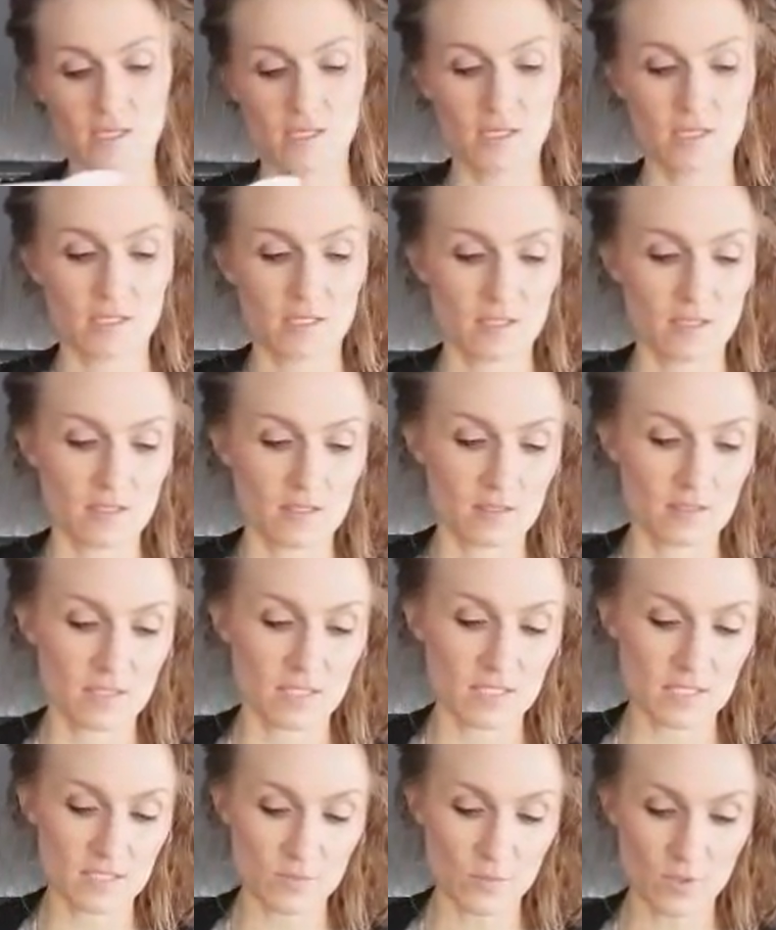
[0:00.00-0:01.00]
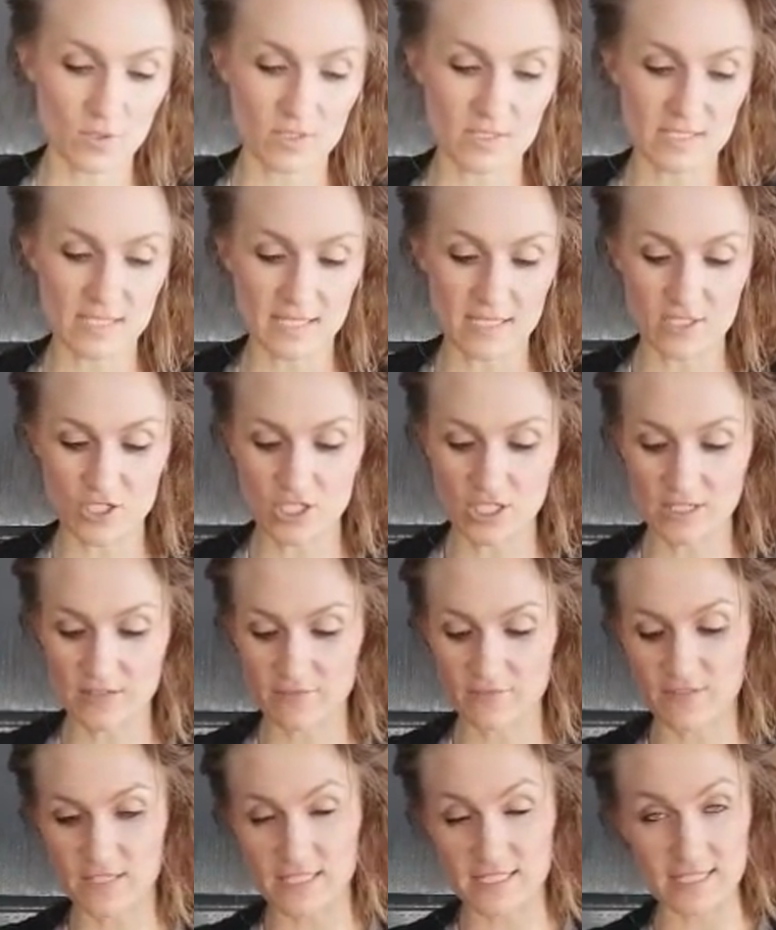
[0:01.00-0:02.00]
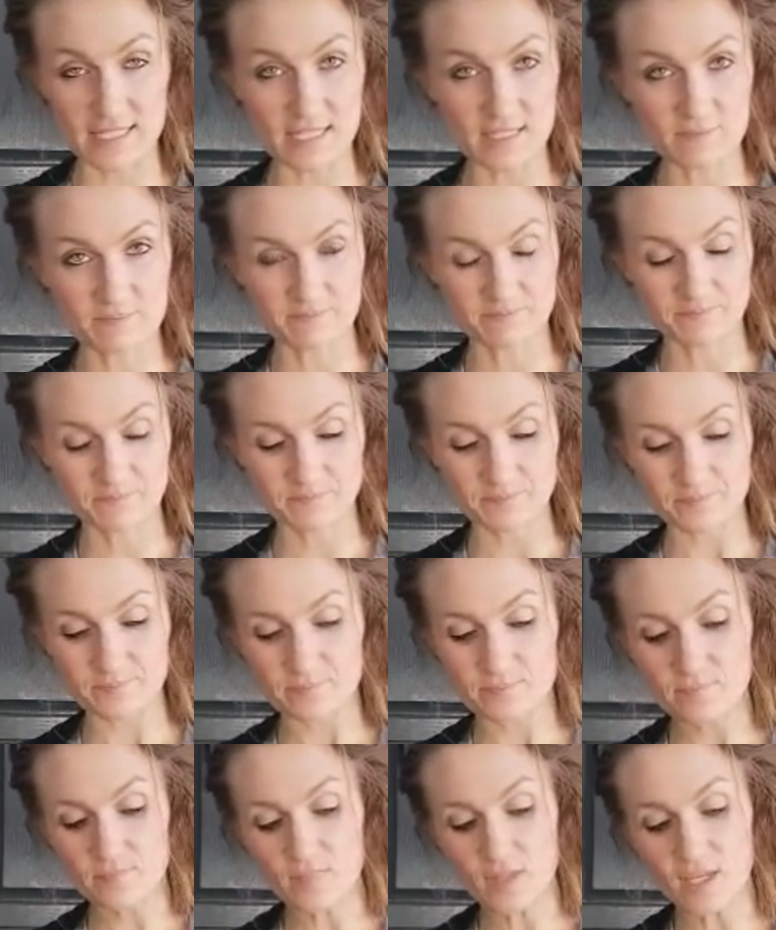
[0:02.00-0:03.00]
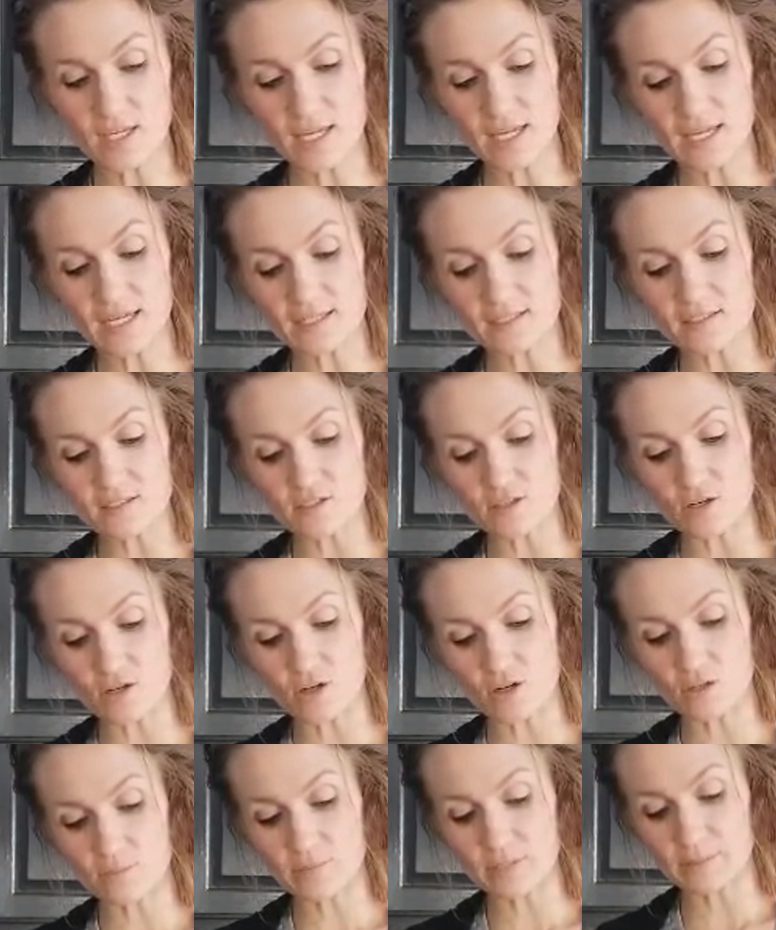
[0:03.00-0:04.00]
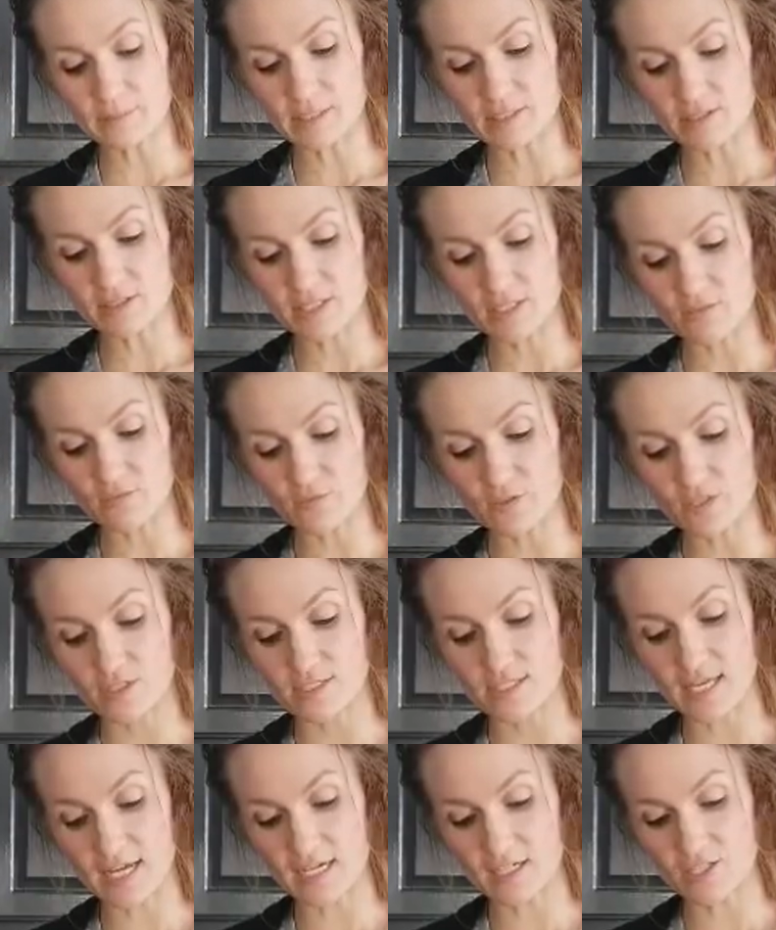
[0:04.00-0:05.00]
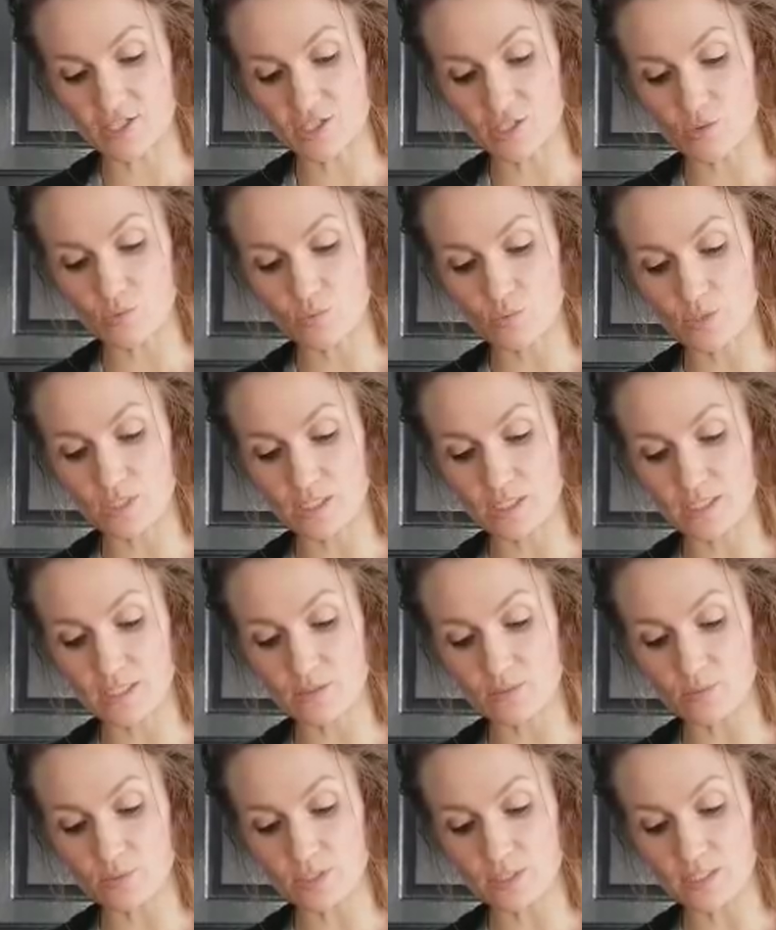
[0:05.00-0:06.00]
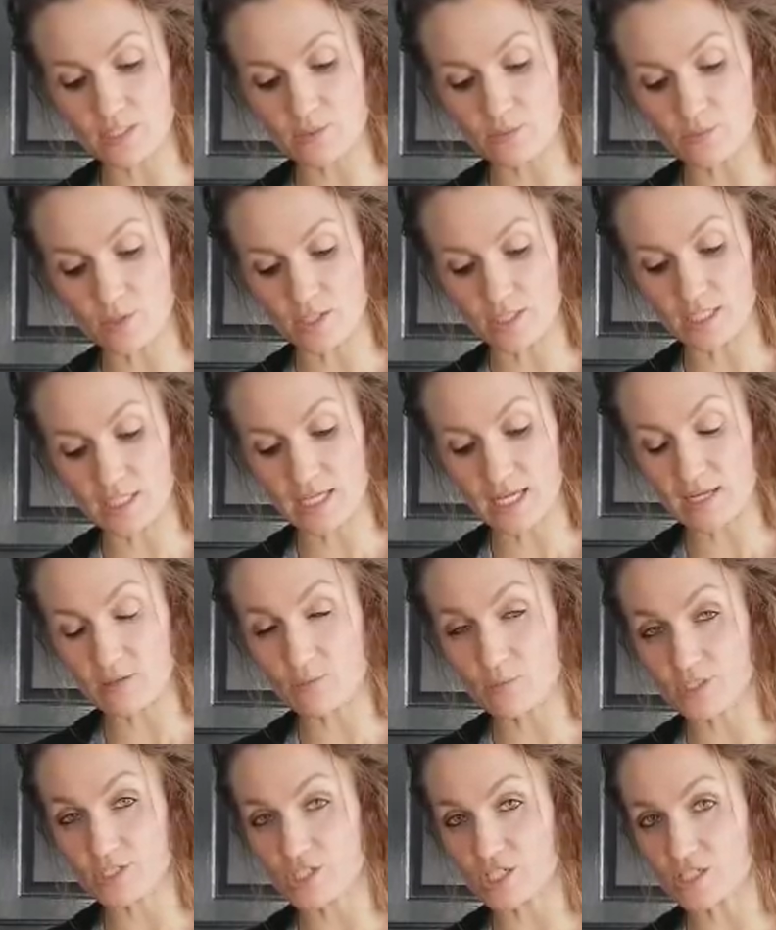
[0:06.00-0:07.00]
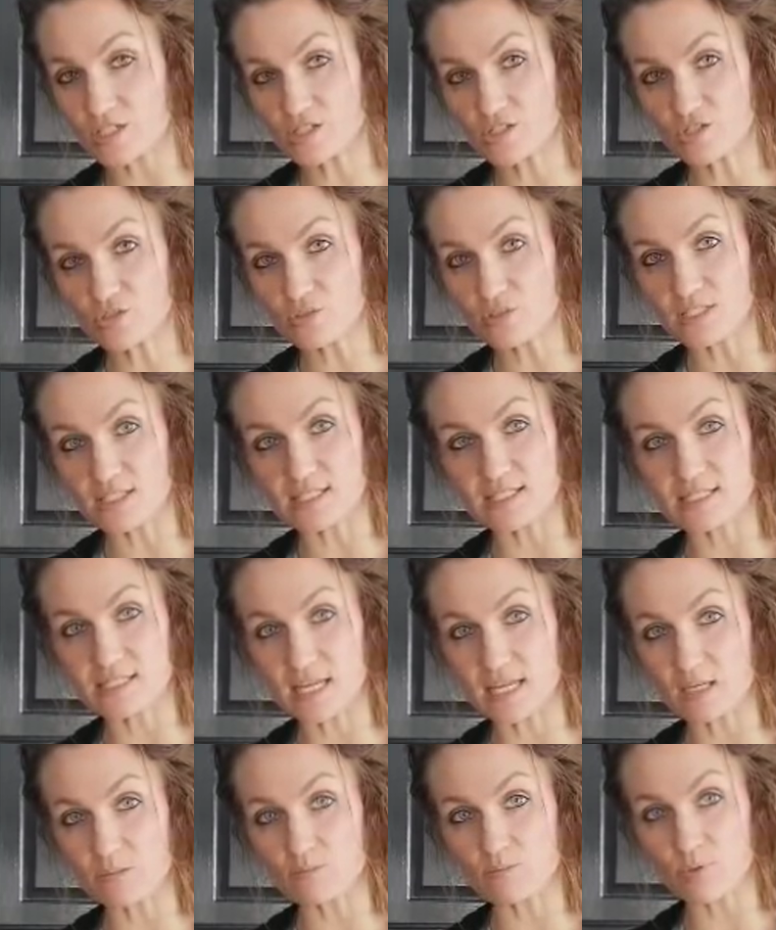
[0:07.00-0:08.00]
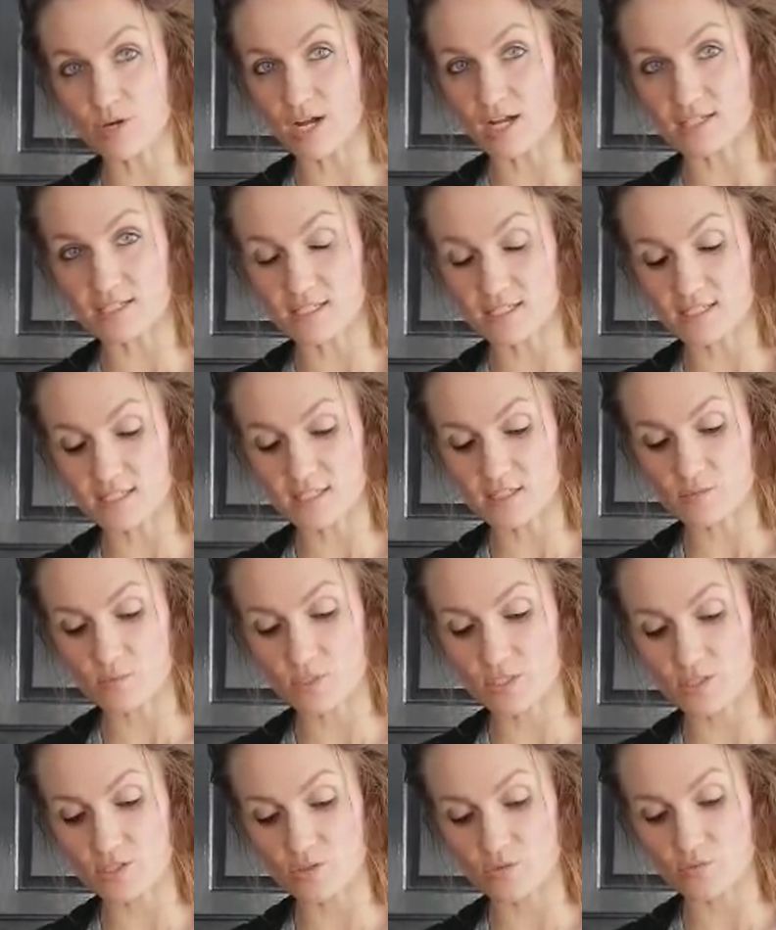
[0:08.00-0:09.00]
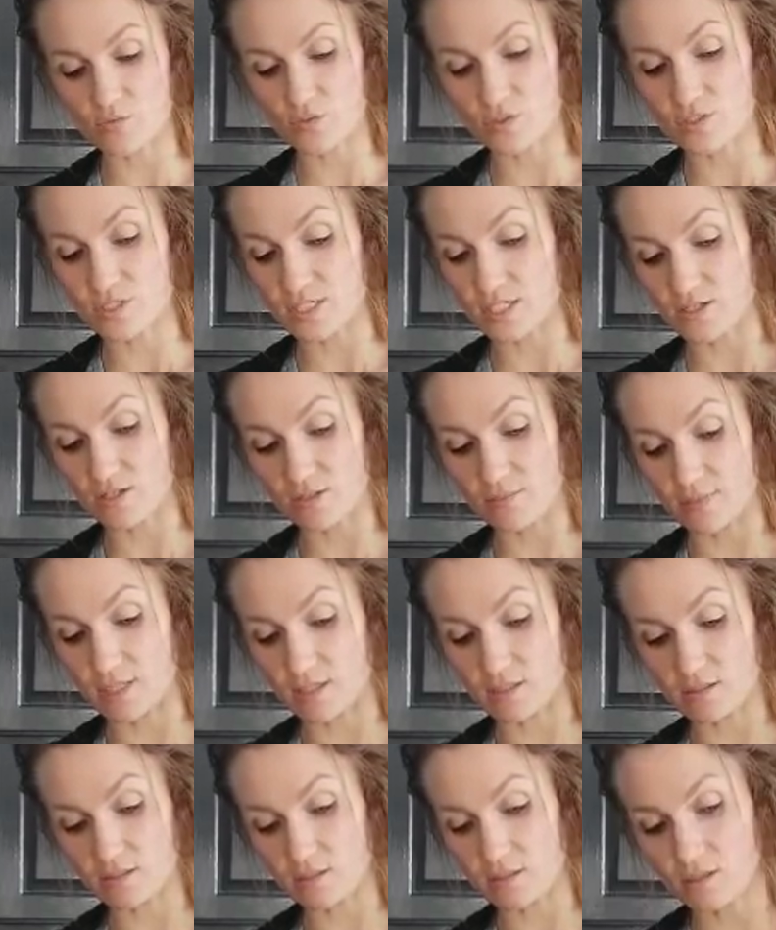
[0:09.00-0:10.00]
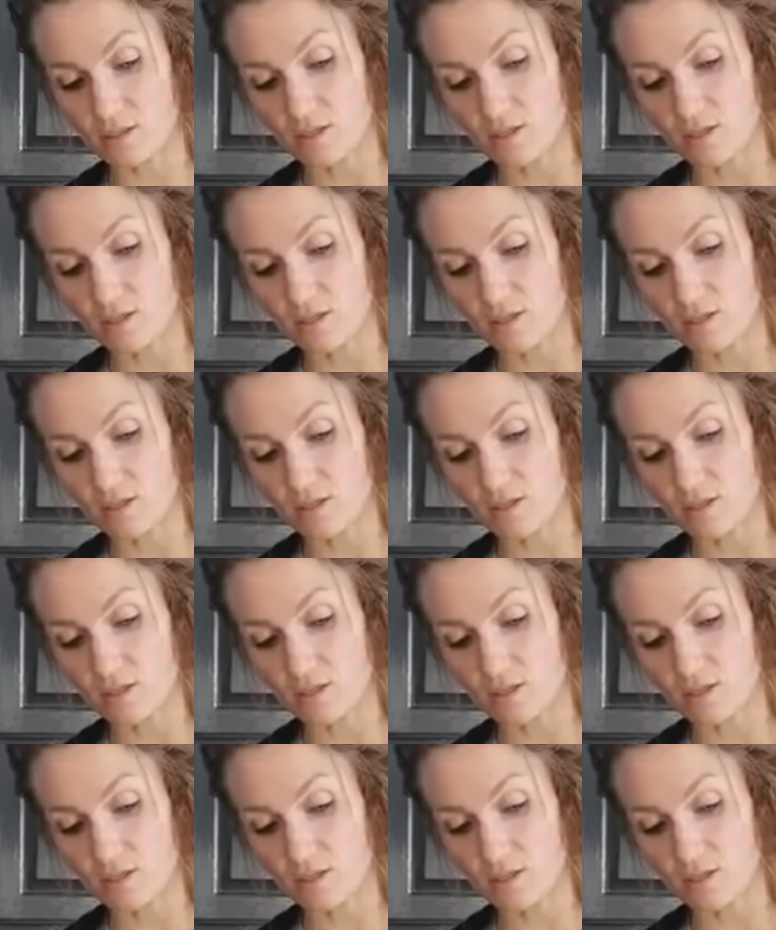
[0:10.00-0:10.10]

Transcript: And this one is actually fizzy. And almond milk kefir is actually really, really runny. And we just do the same process as we do for dairy milk.